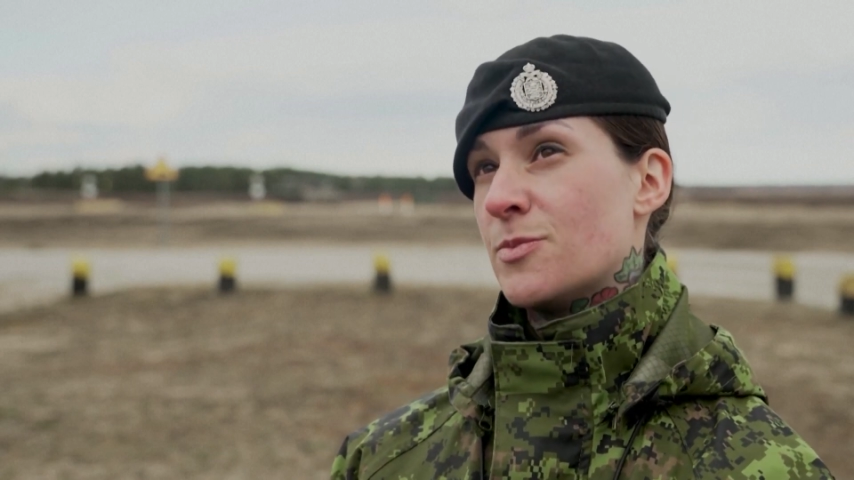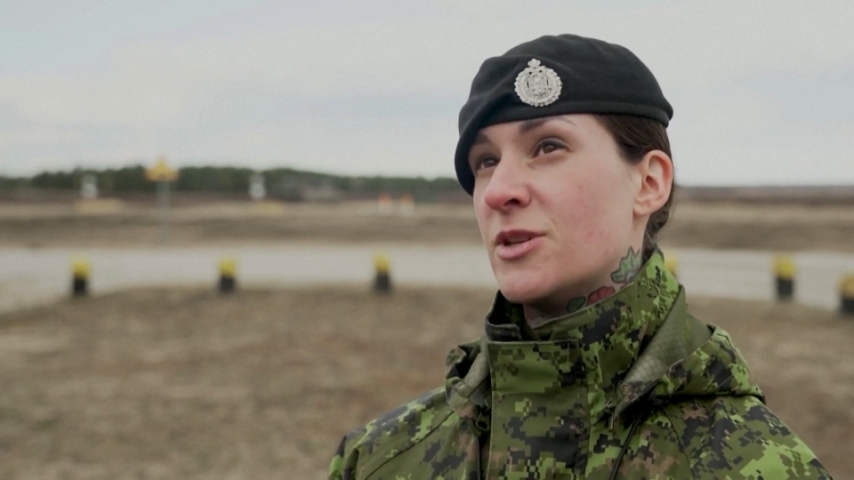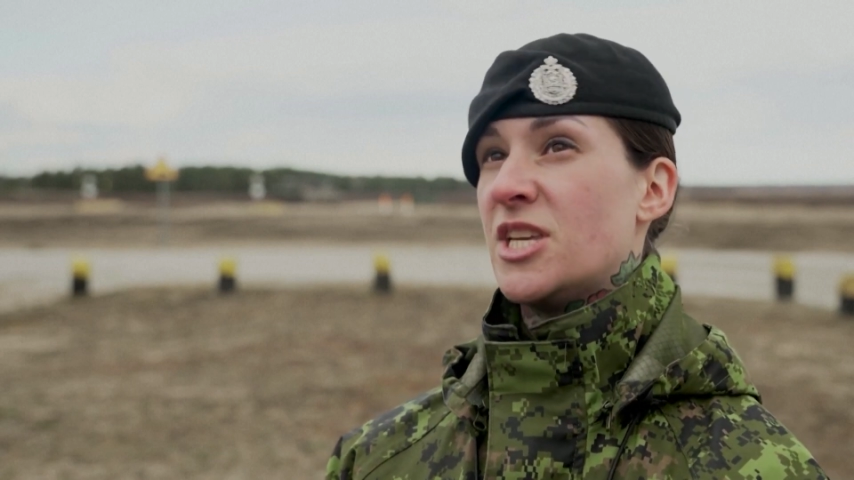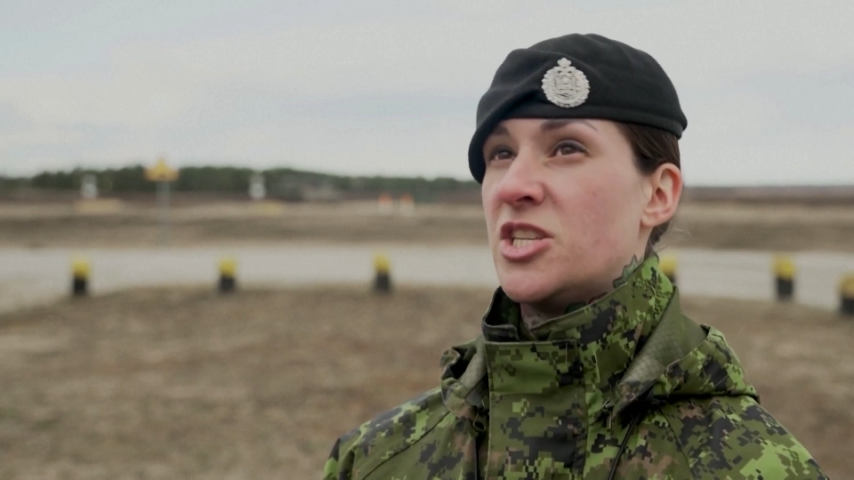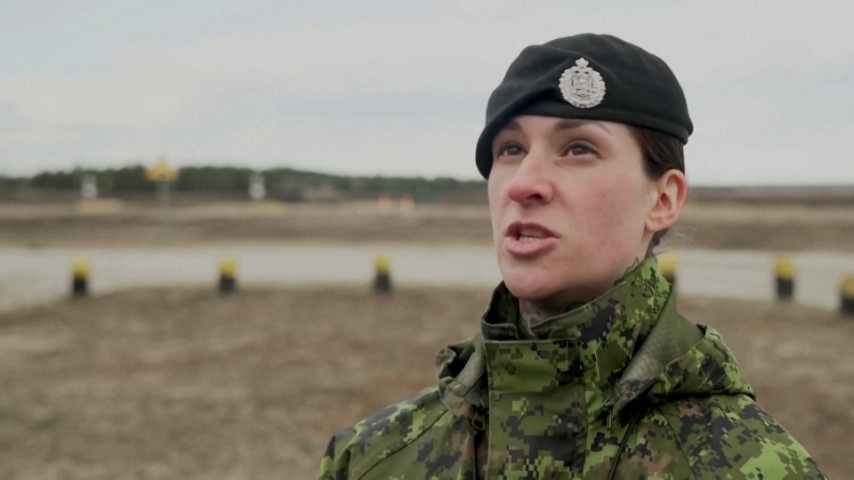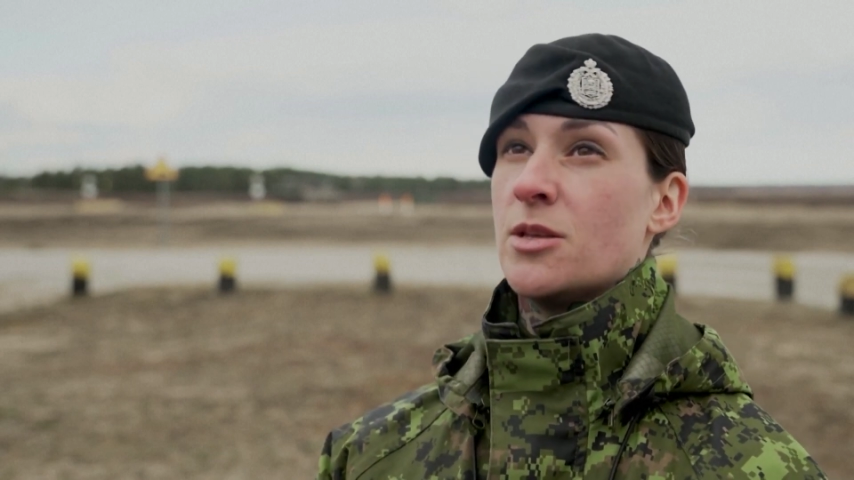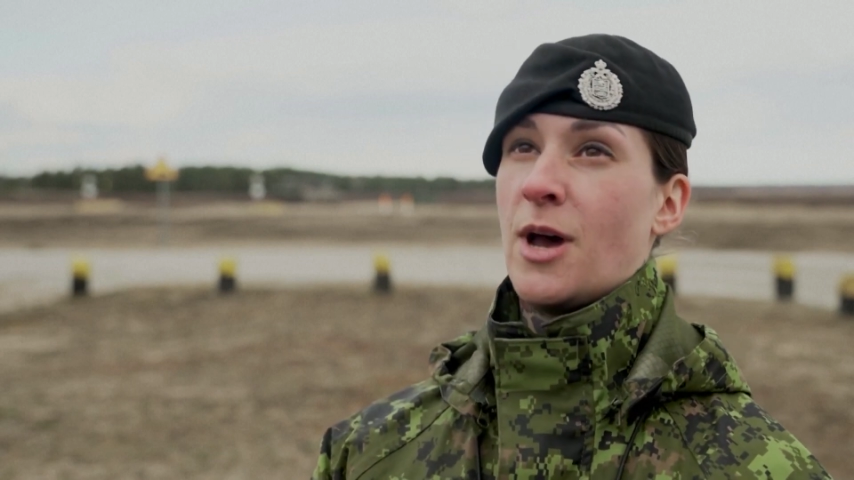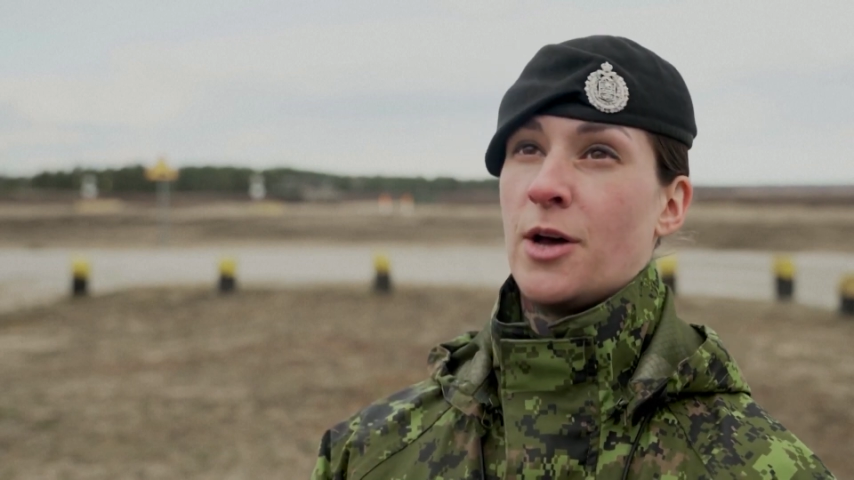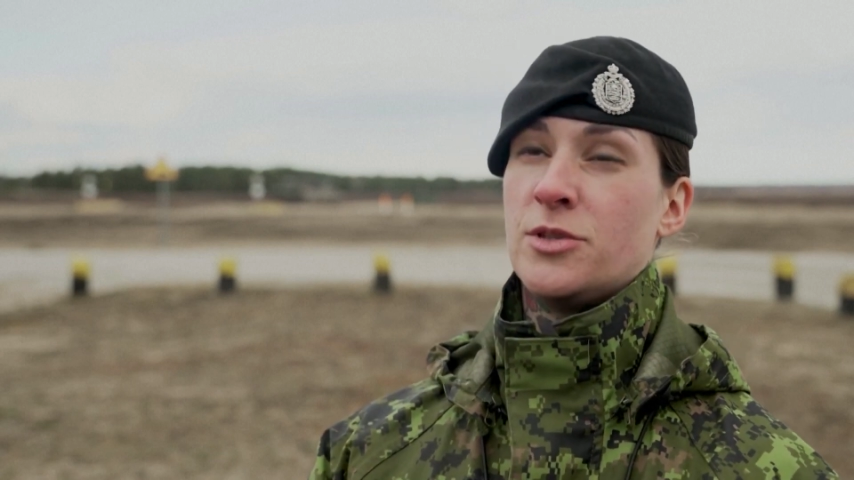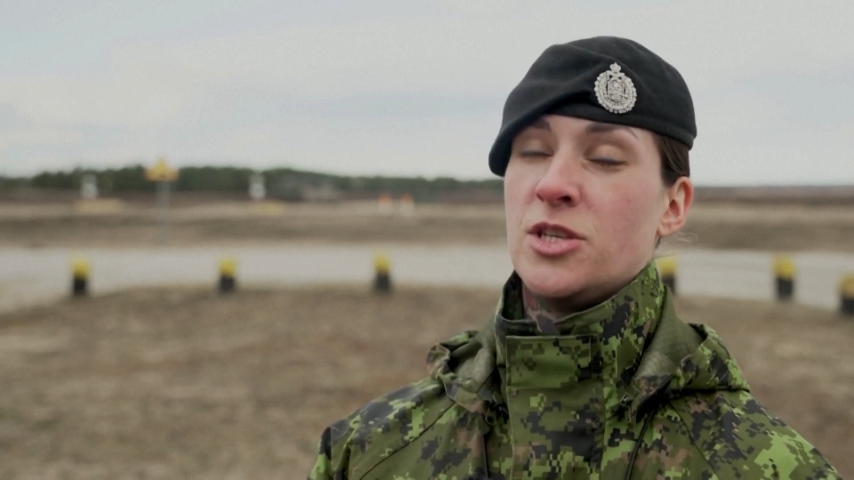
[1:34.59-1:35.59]
but teaching them
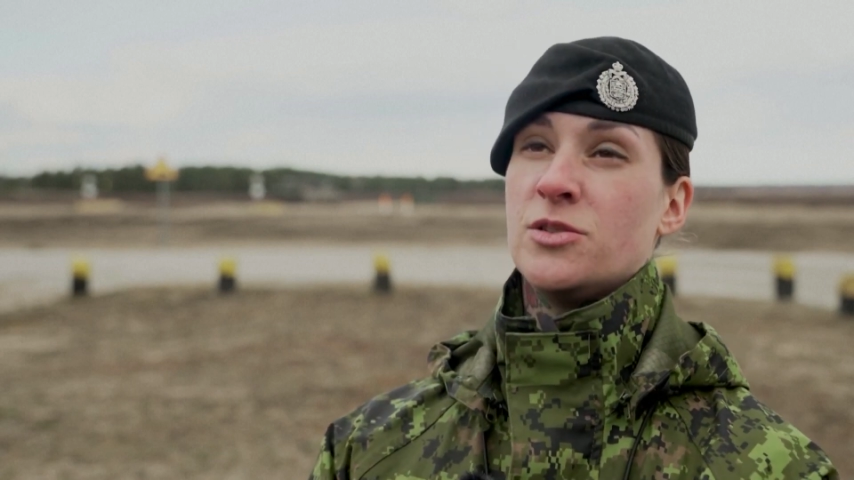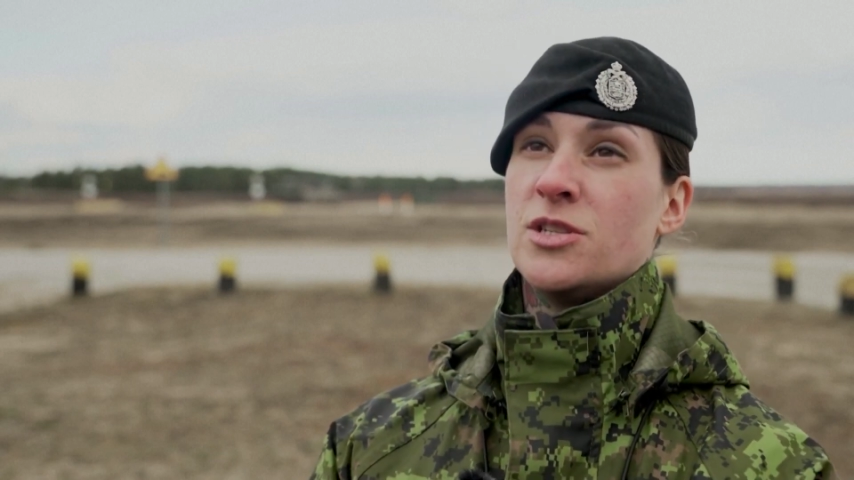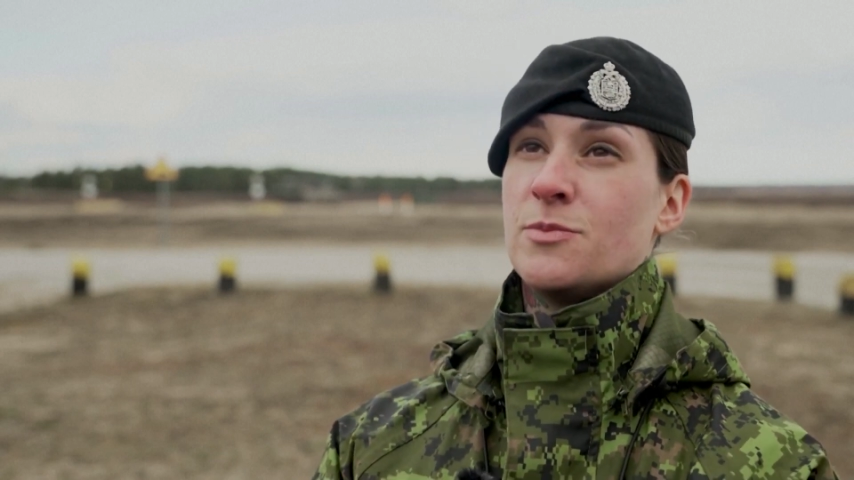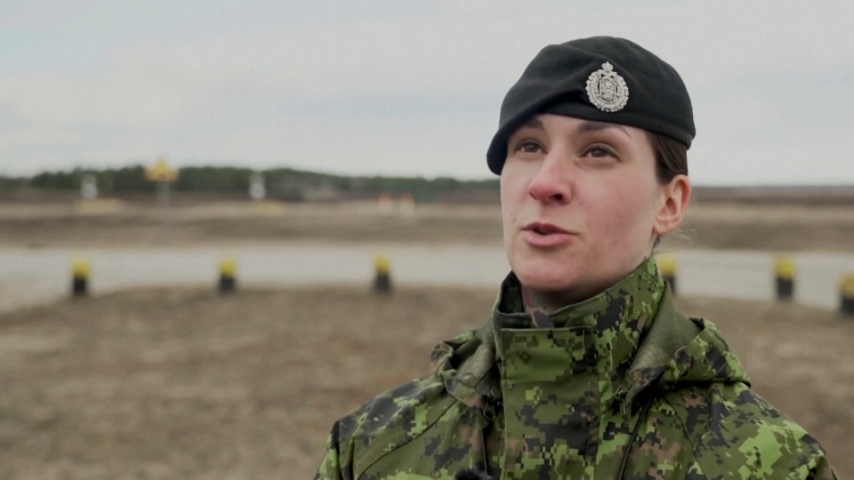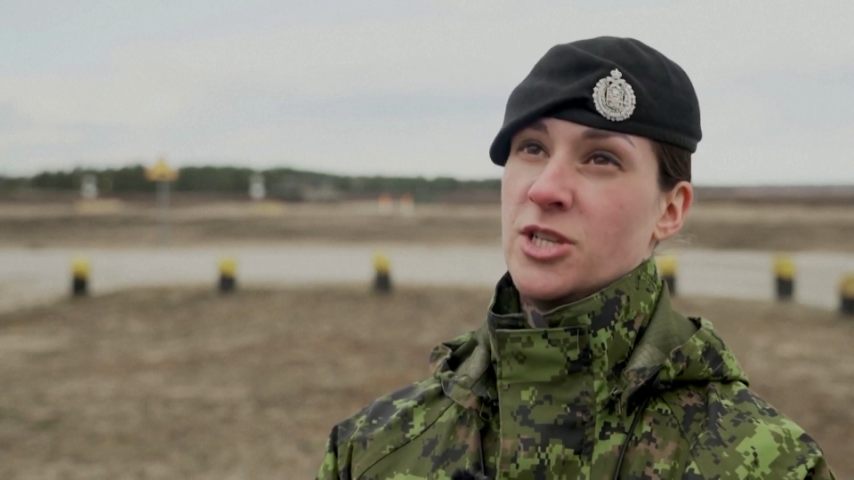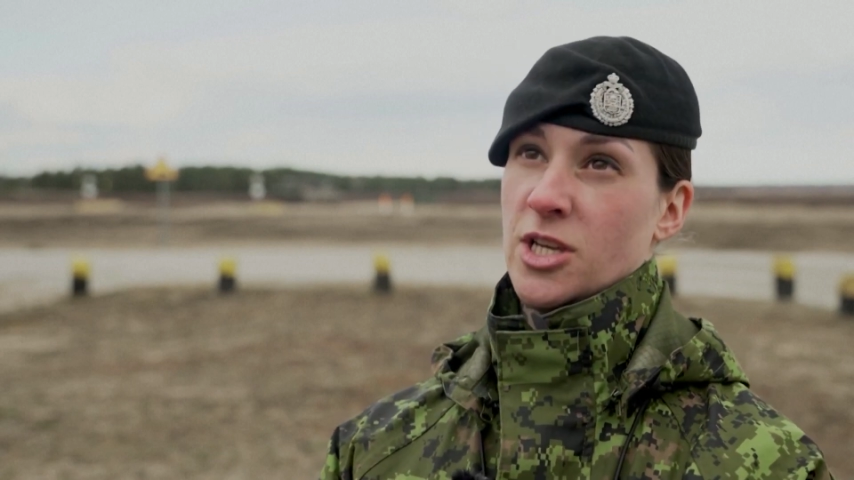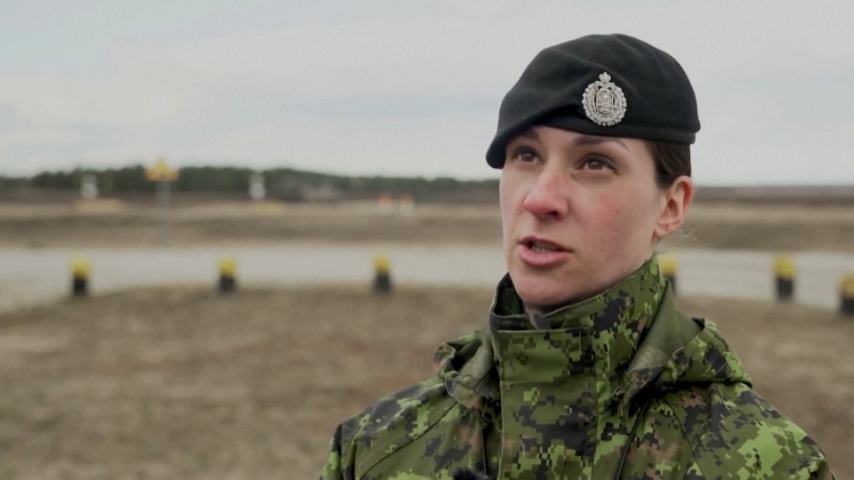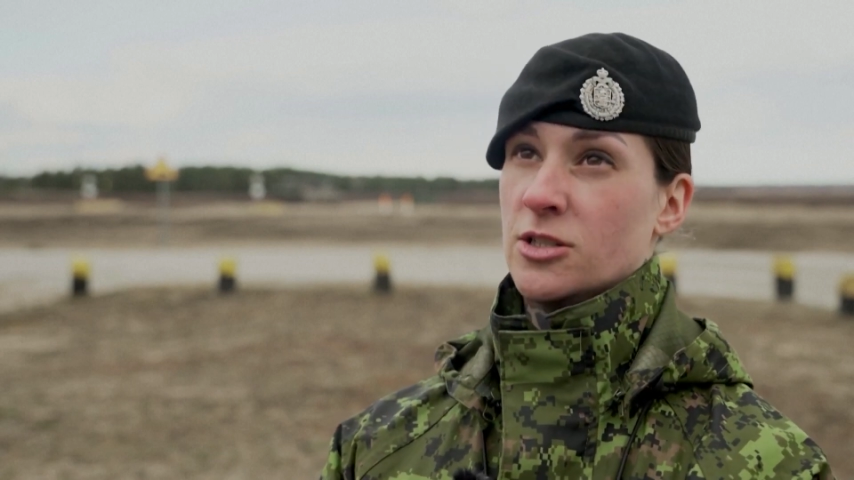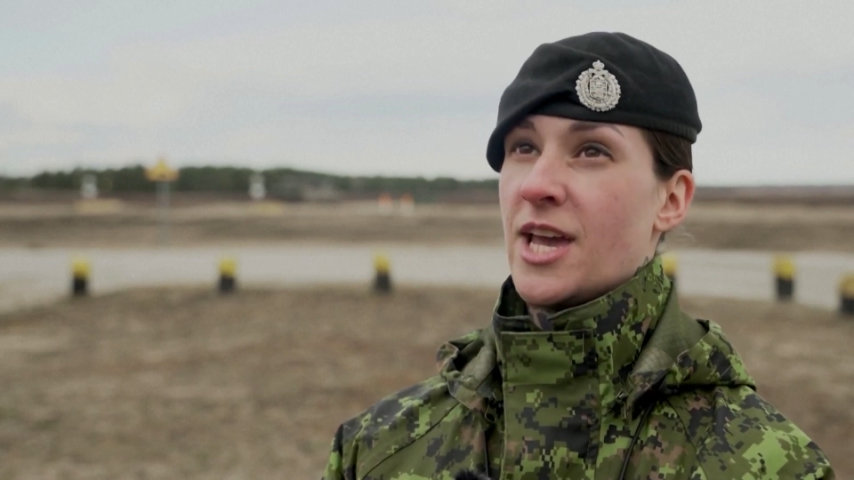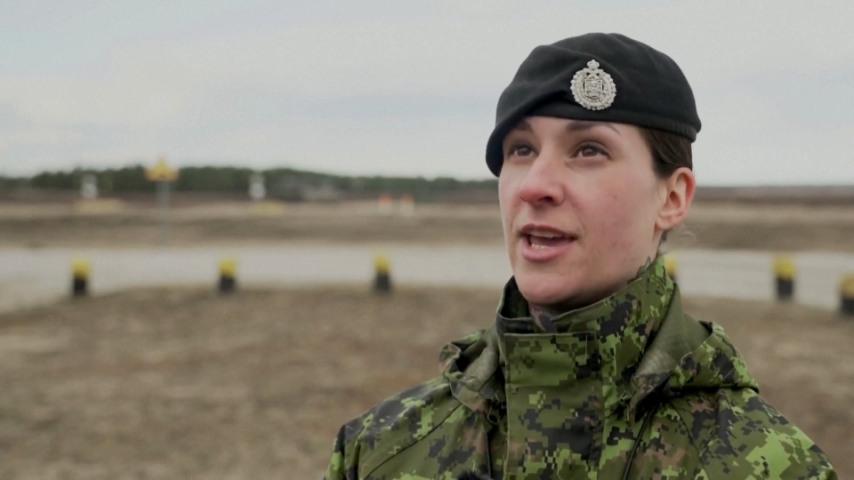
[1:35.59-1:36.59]
how to use this
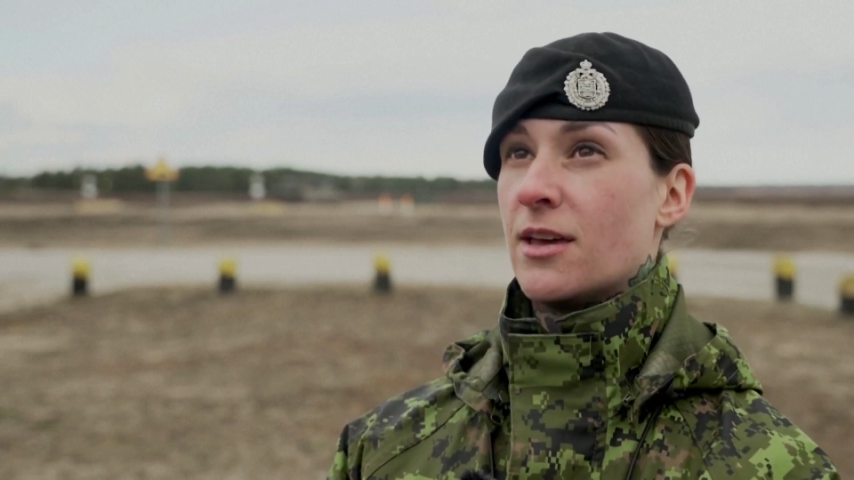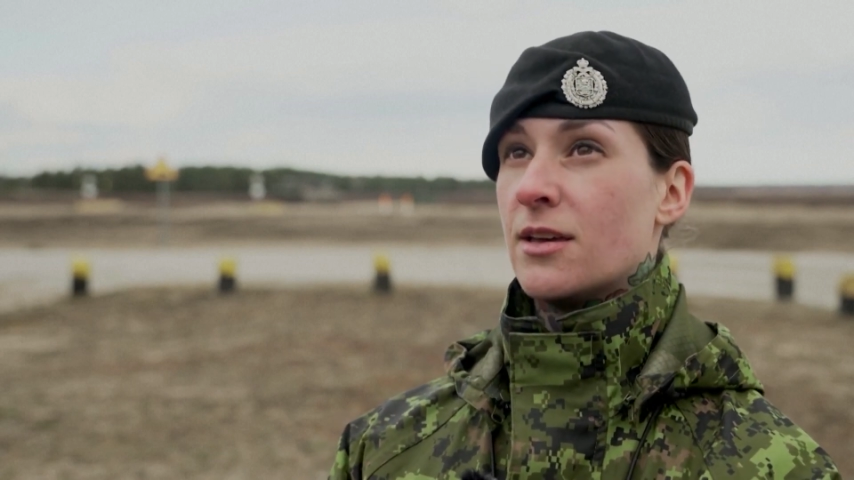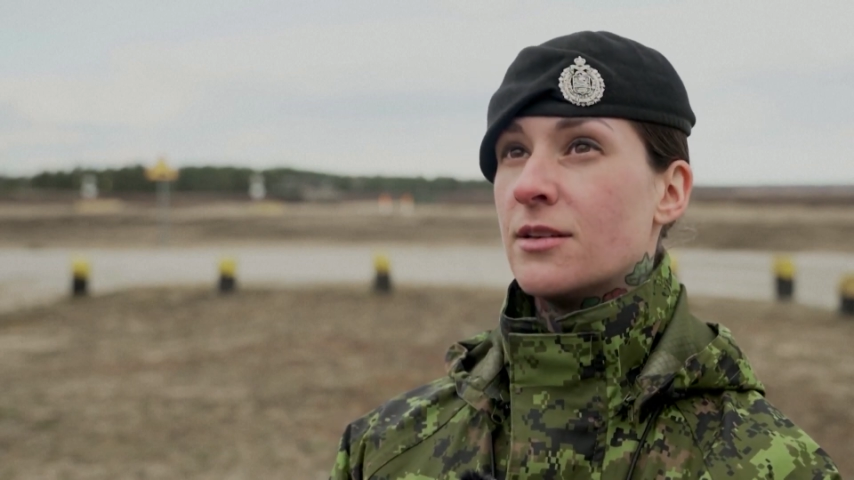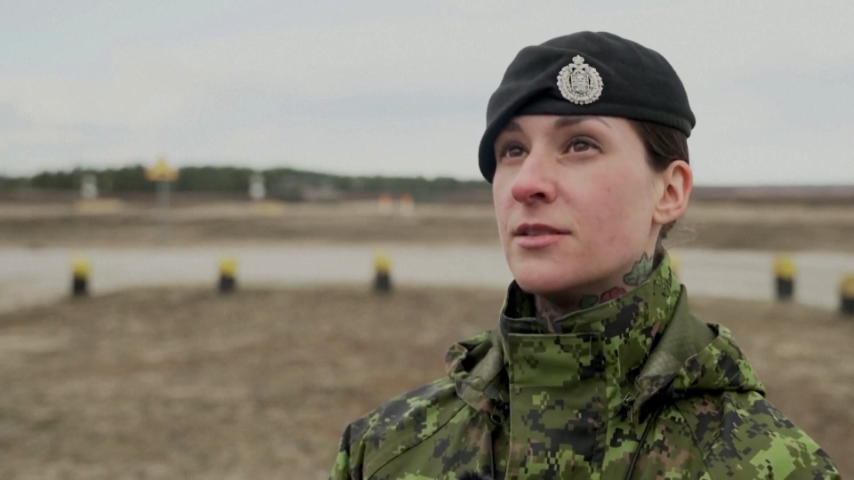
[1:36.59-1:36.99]
particular tank.